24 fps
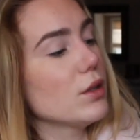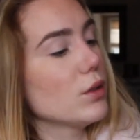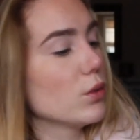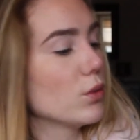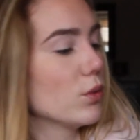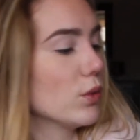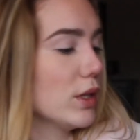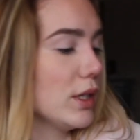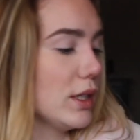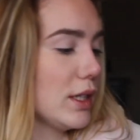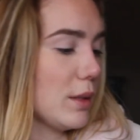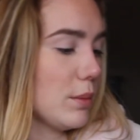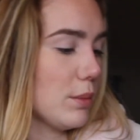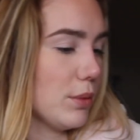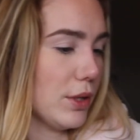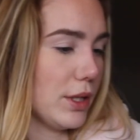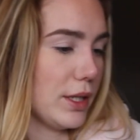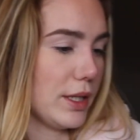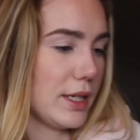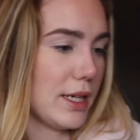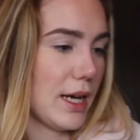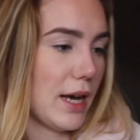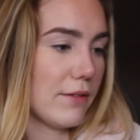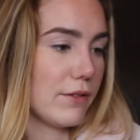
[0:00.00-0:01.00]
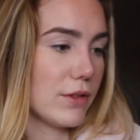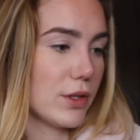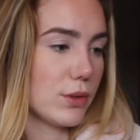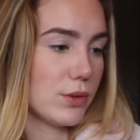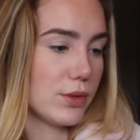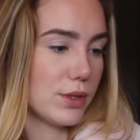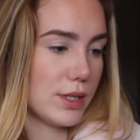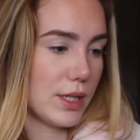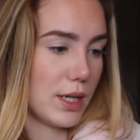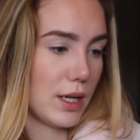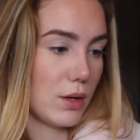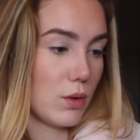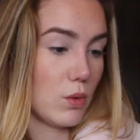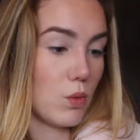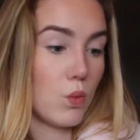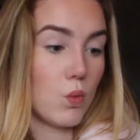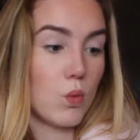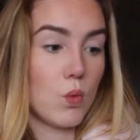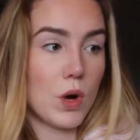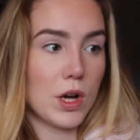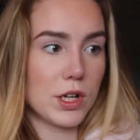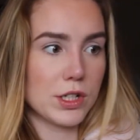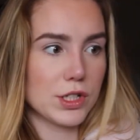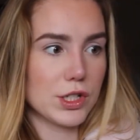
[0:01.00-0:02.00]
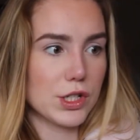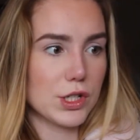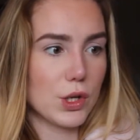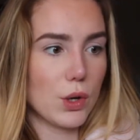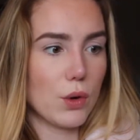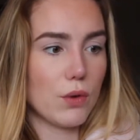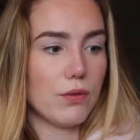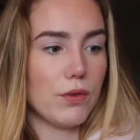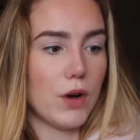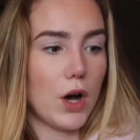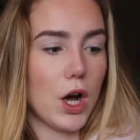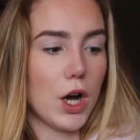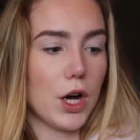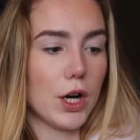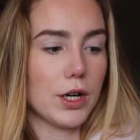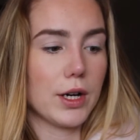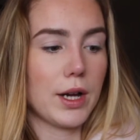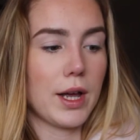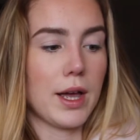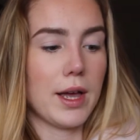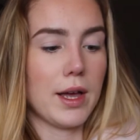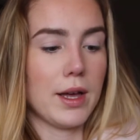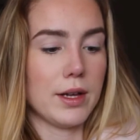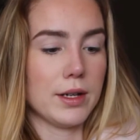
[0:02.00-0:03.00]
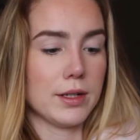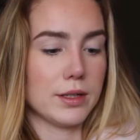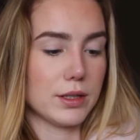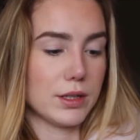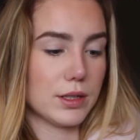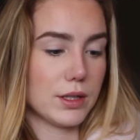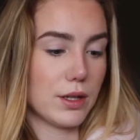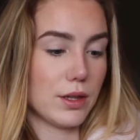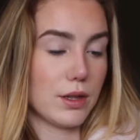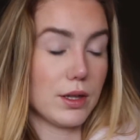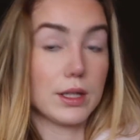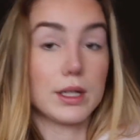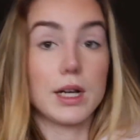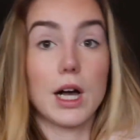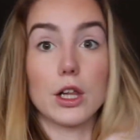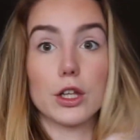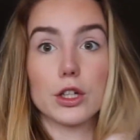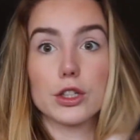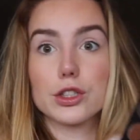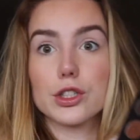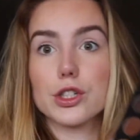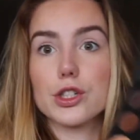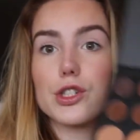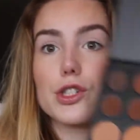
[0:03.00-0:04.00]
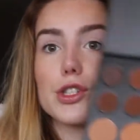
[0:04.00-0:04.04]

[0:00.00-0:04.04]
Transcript: really pretty. I've used it once so far, and the colors are